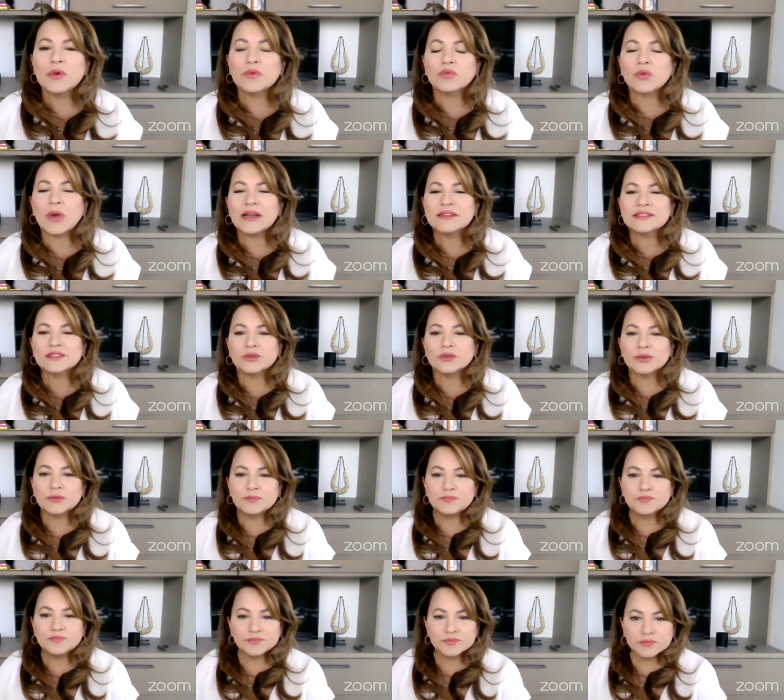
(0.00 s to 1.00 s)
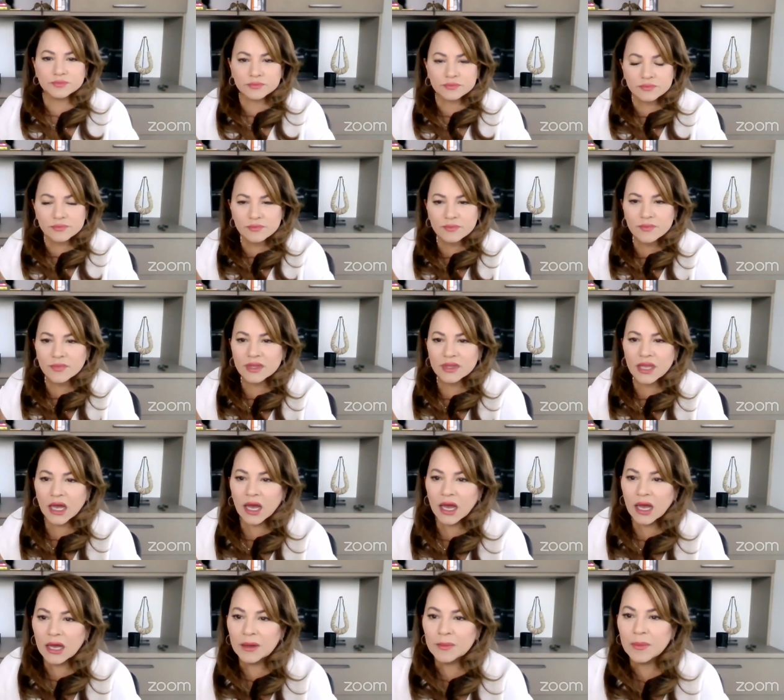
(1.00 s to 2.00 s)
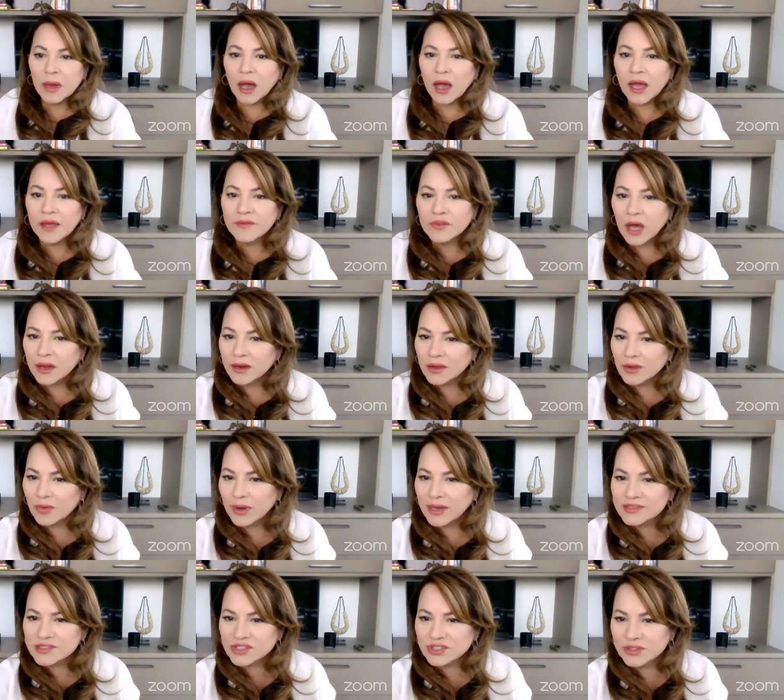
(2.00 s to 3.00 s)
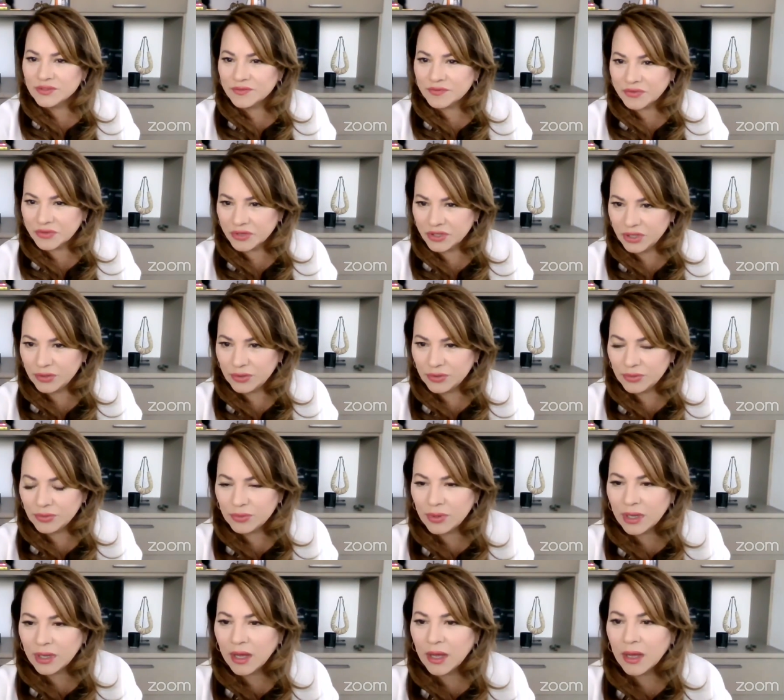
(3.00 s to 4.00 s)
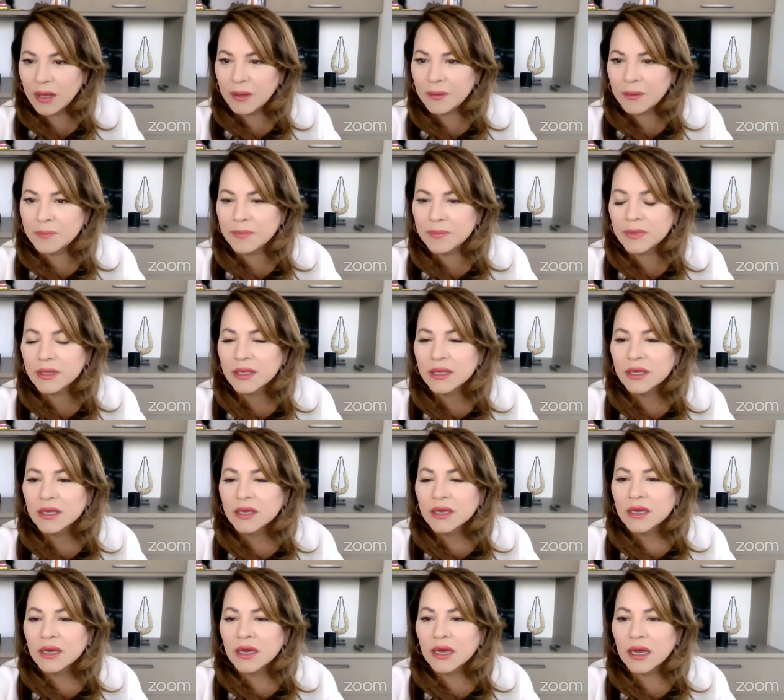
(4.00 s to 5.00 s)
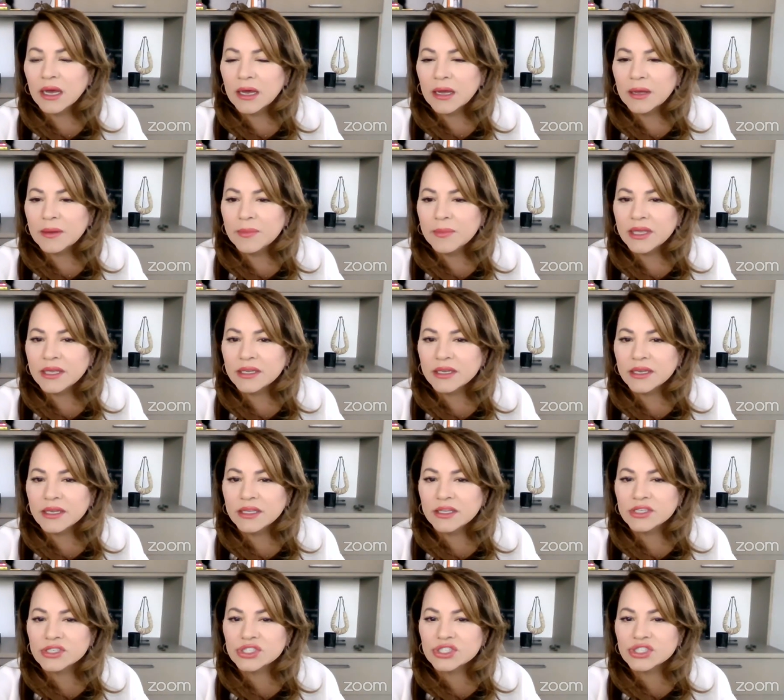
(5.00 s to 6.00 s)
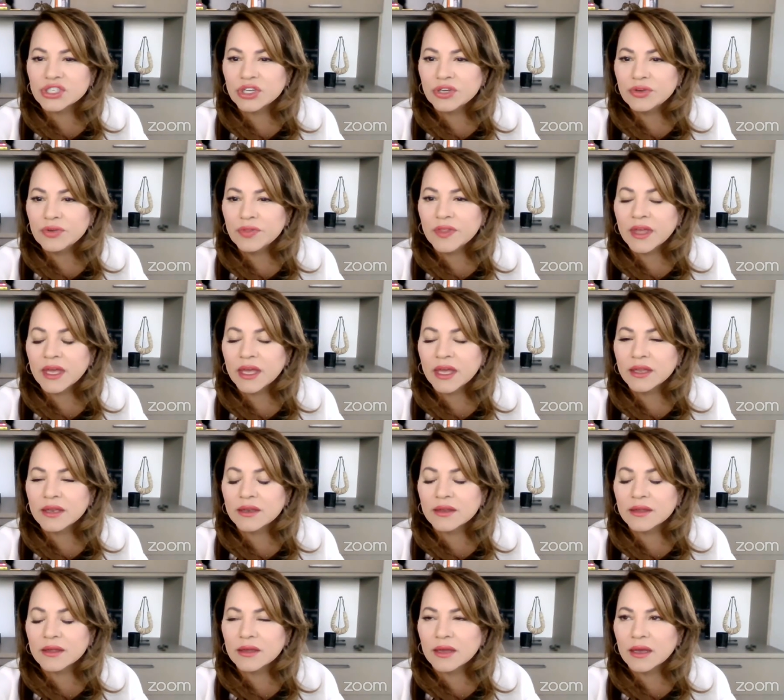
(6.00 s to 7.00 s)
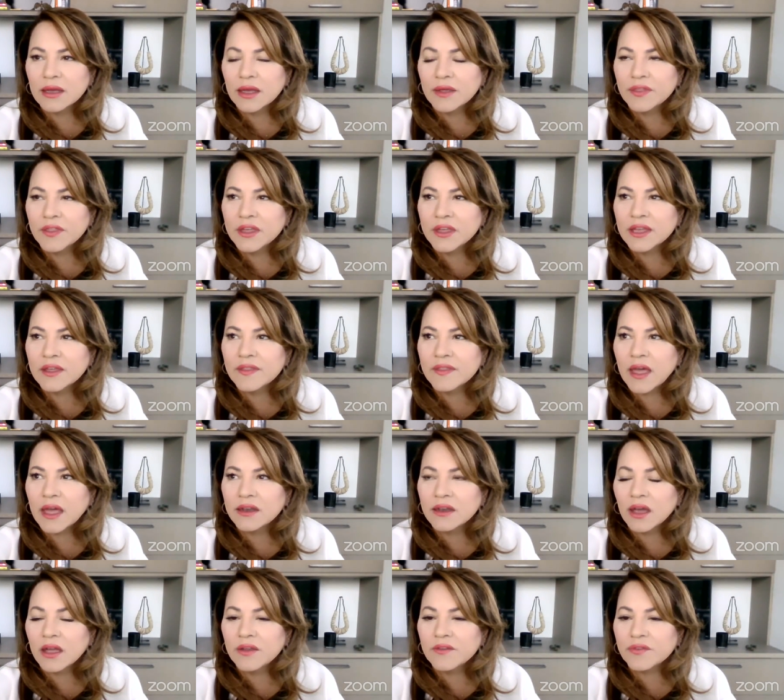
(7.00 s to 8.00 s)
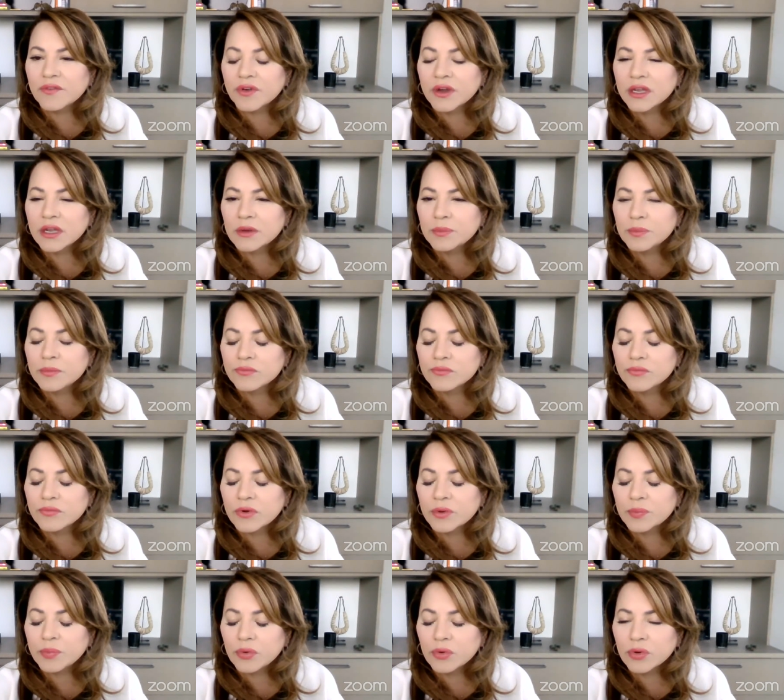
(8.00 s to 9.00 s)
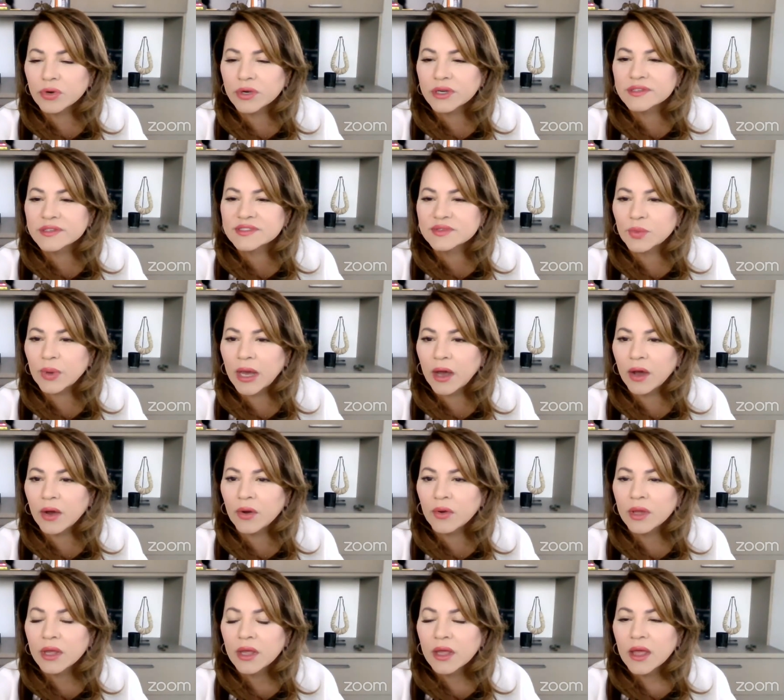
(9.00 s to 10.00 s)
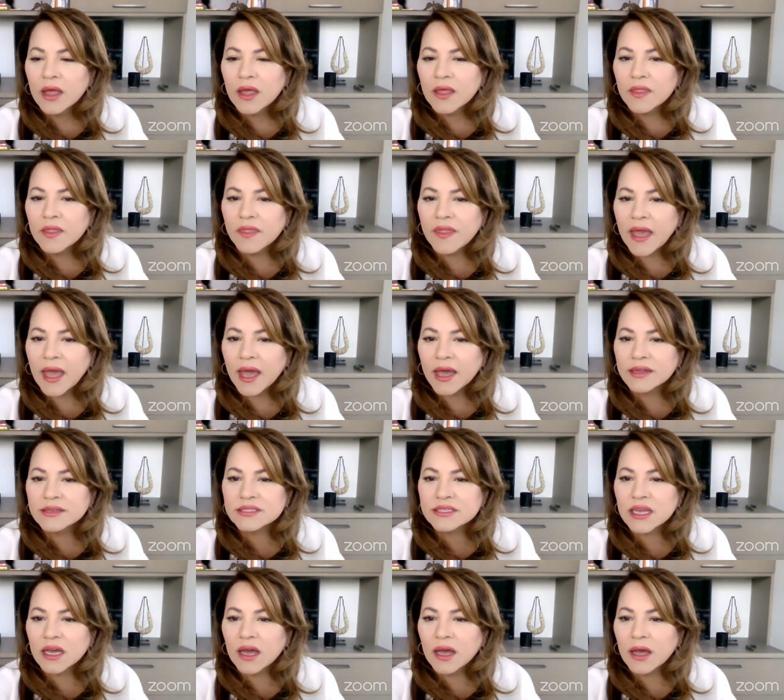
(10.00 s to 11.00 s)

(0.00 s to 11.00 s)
Russell, I've got a question for you. It showed that, I think in that Knight Frank report as well, that